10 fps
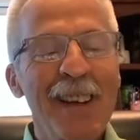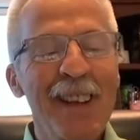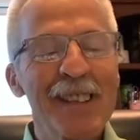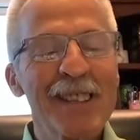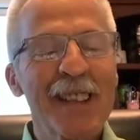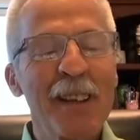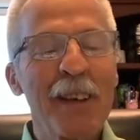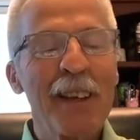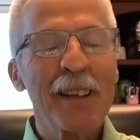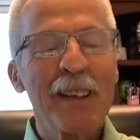he's
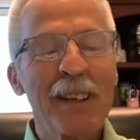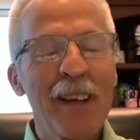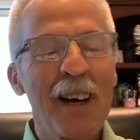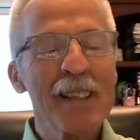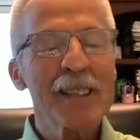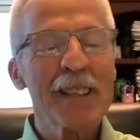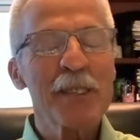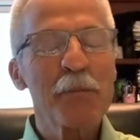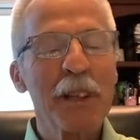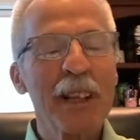giving us
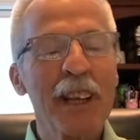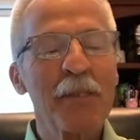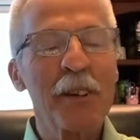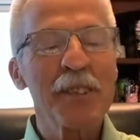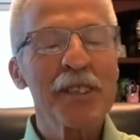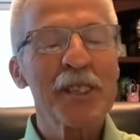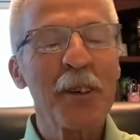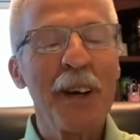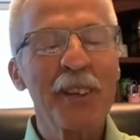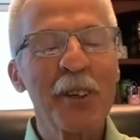as believers
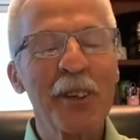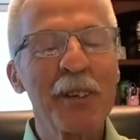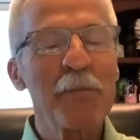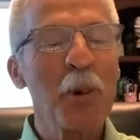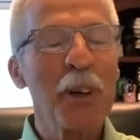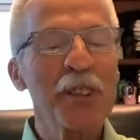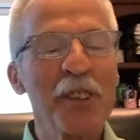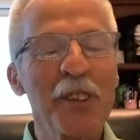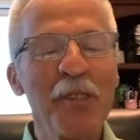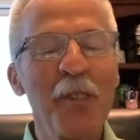to enter in more
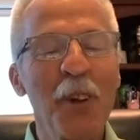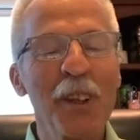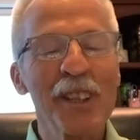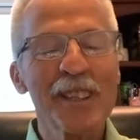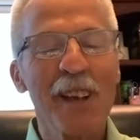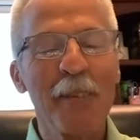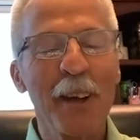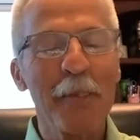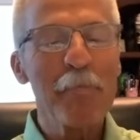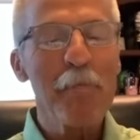to the fullness of it.